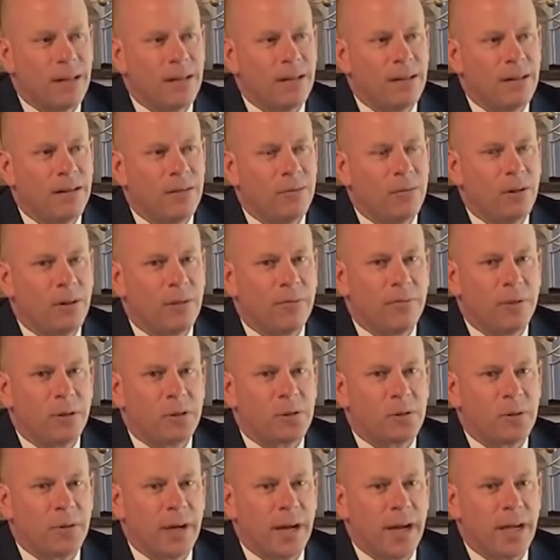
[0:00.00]
Well, the
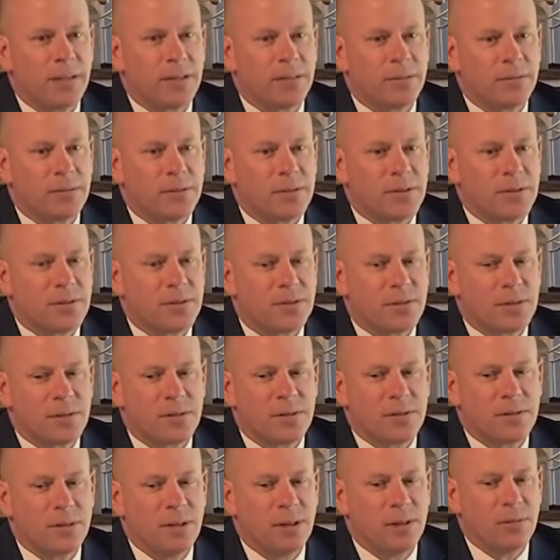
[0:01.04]
first reaction was
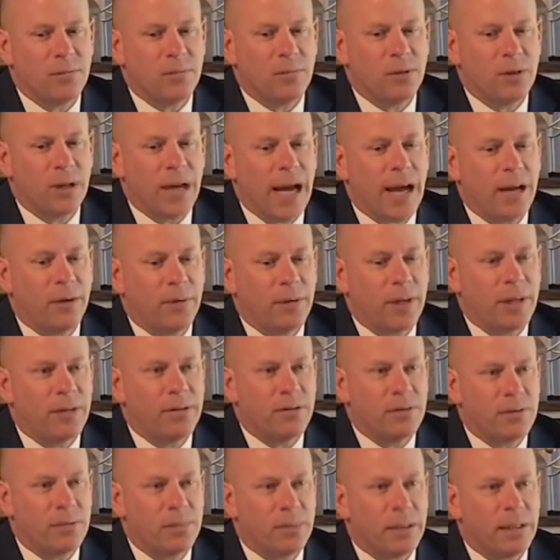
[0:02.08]
just, how do we need to
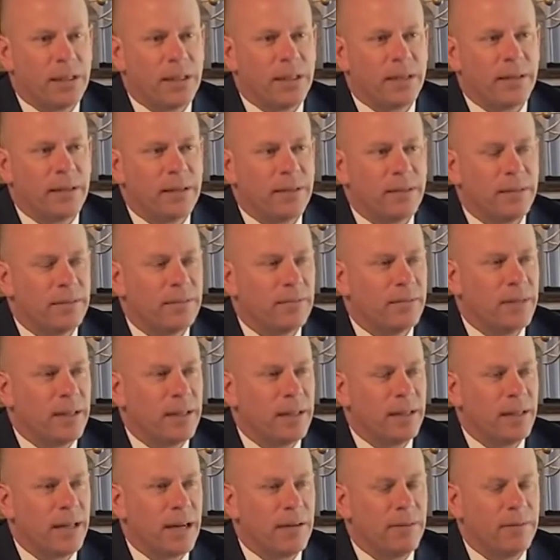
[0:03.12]
respond?
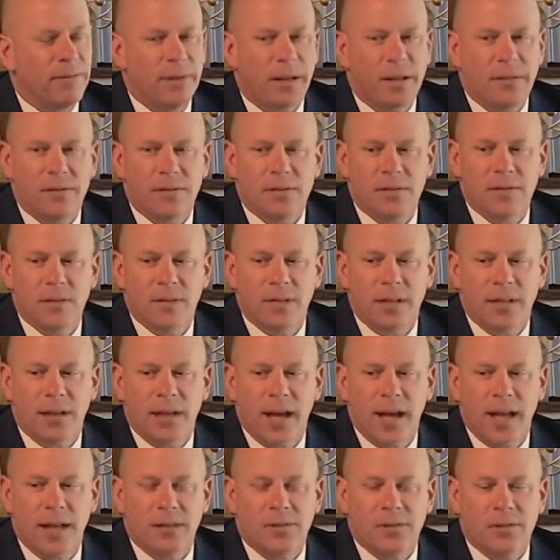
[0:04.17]
And I use the
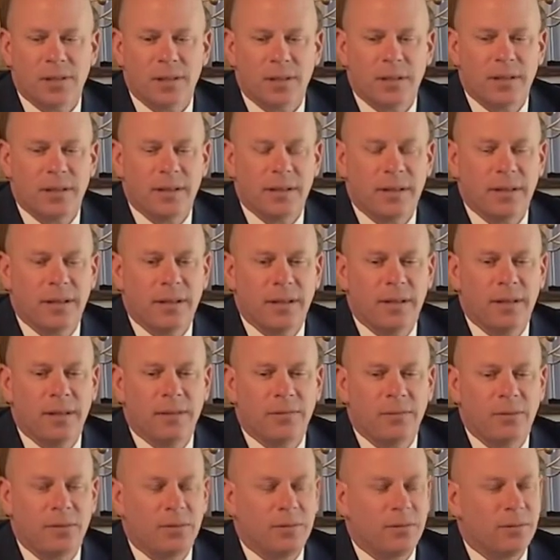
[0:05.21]
analogy
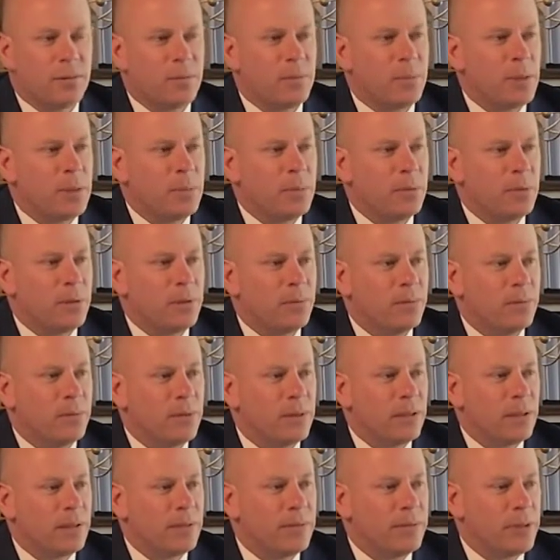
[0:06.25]
with people
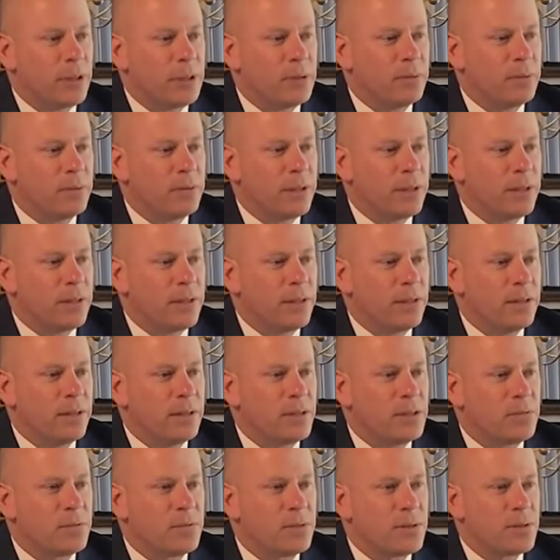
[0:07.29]
frequently that
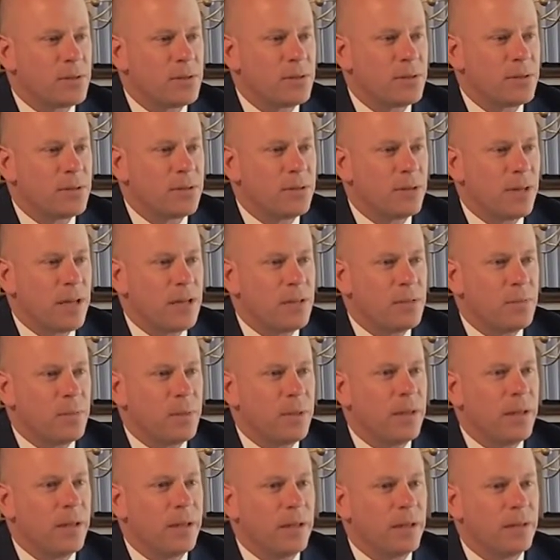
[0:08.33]
this has
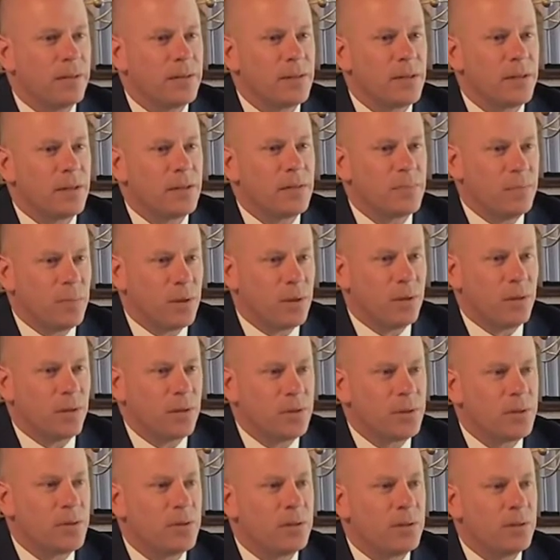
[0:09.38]
been, since
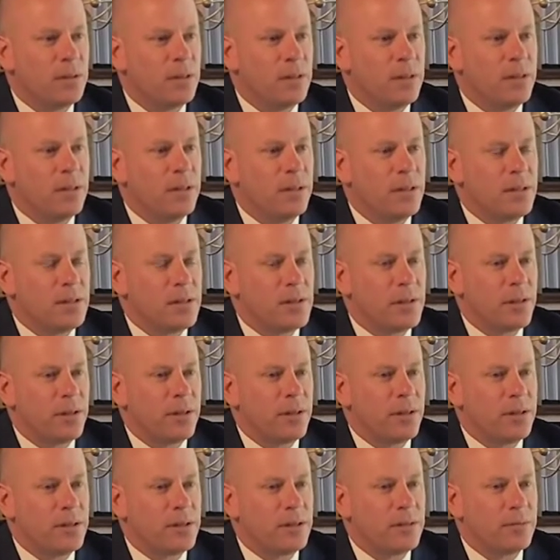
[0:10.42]
March, a
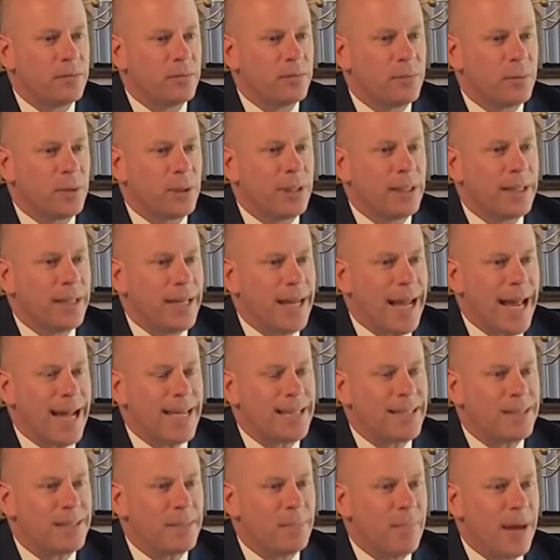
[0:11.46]
series of really
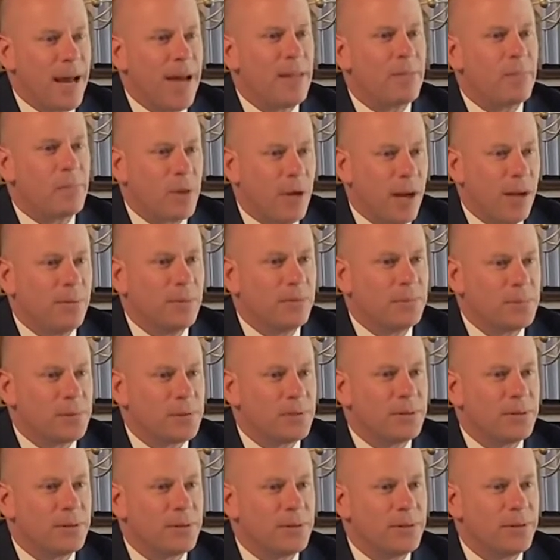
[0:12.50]
nasty math problems
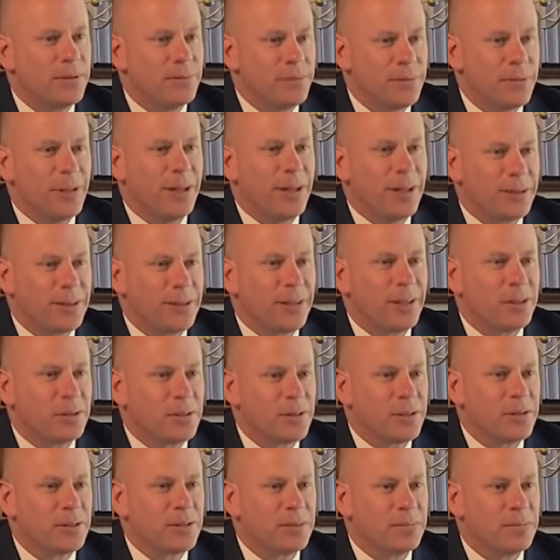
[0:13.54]
for the healthcare system.